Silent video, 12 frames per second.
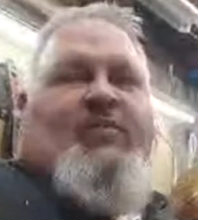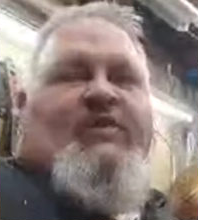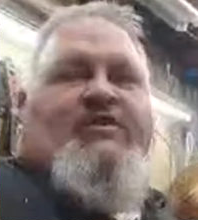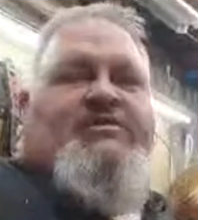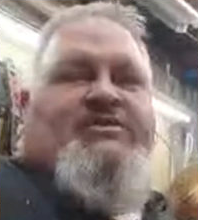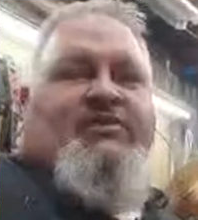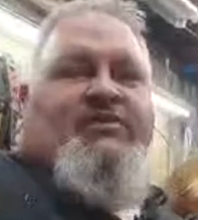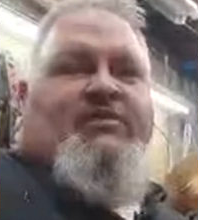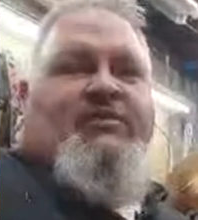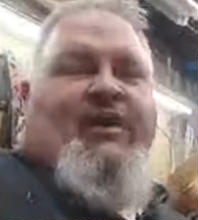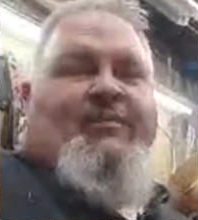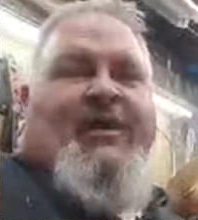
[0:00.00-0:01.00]
So
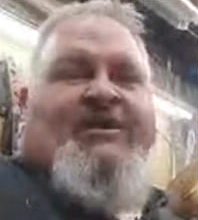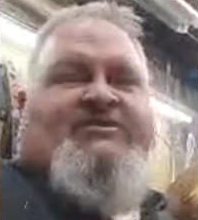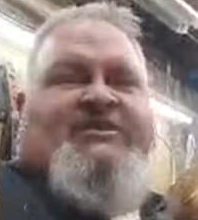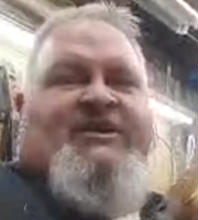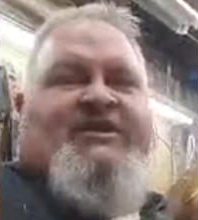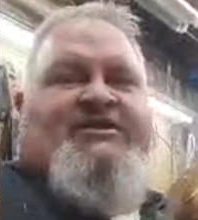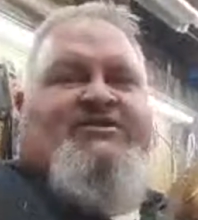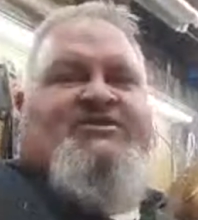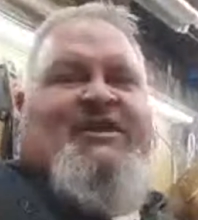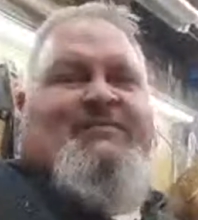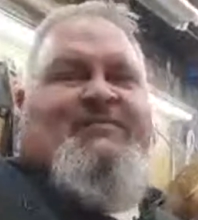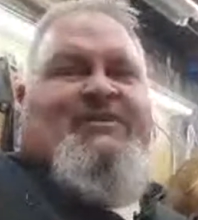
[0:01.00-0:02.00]
I'm actually in the
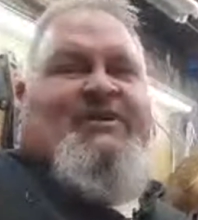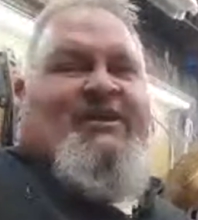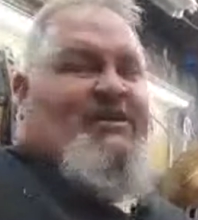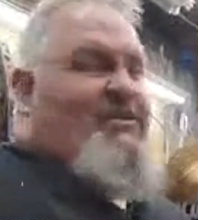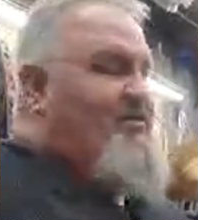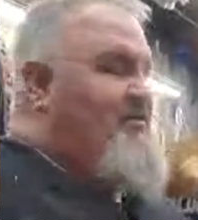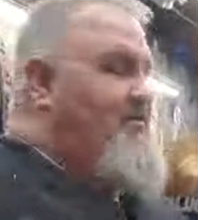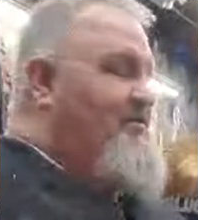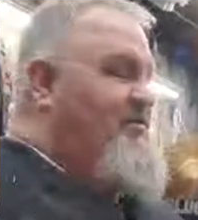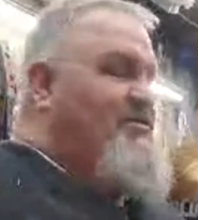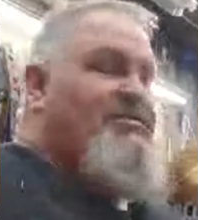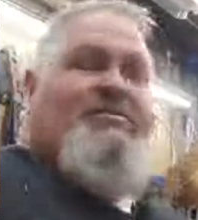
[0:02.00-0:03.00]
shop tonight,
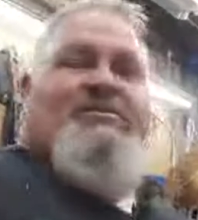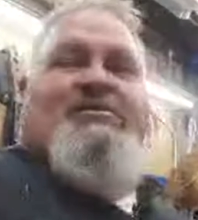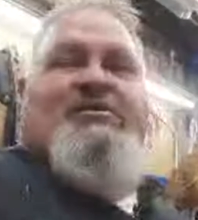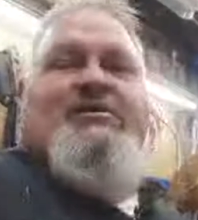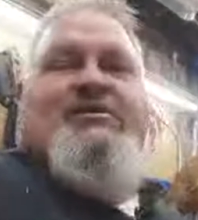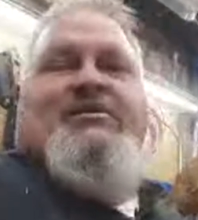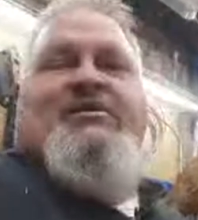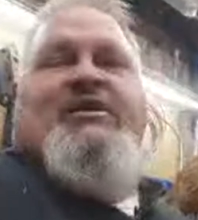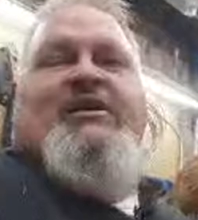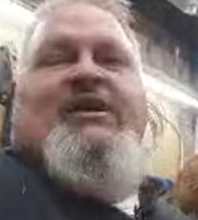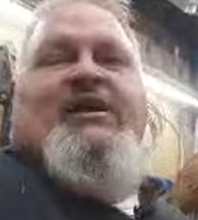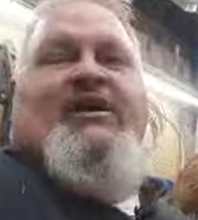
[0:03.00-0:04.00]

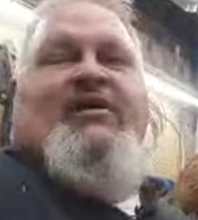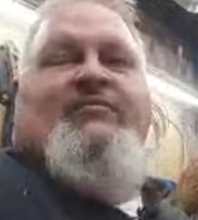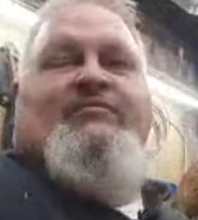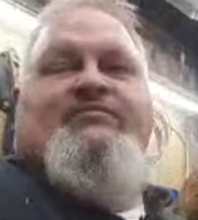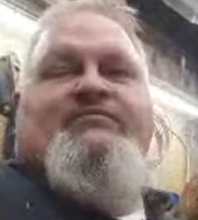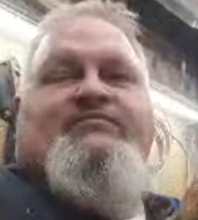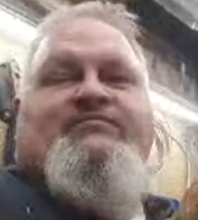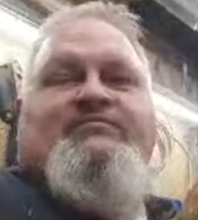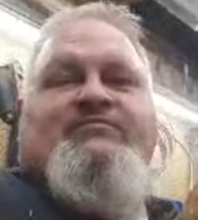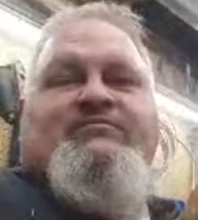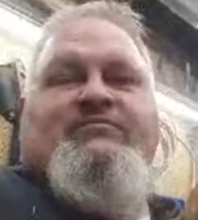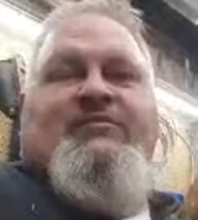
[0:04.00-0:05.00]
working
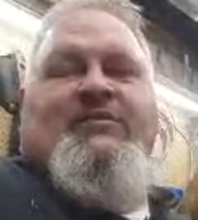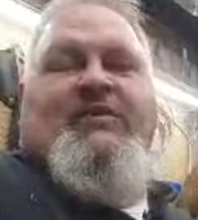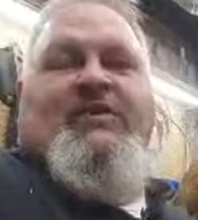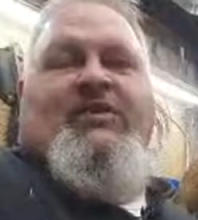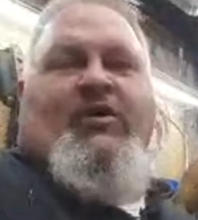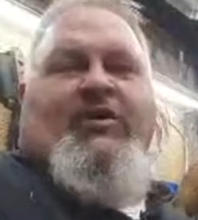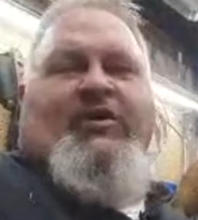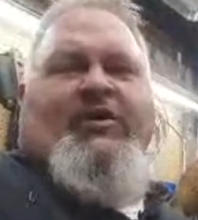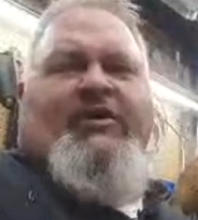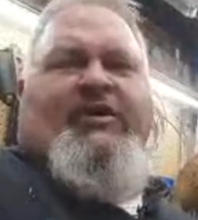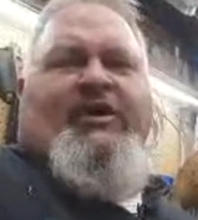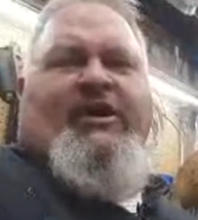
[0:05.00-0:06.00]

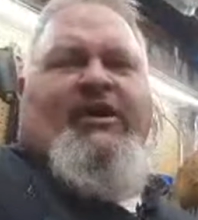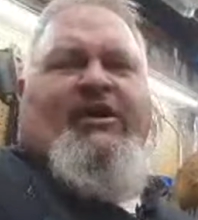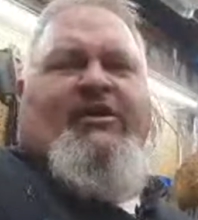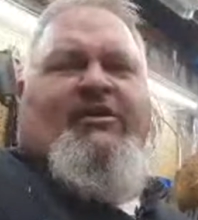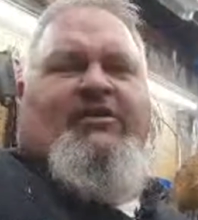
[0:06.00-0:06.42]
on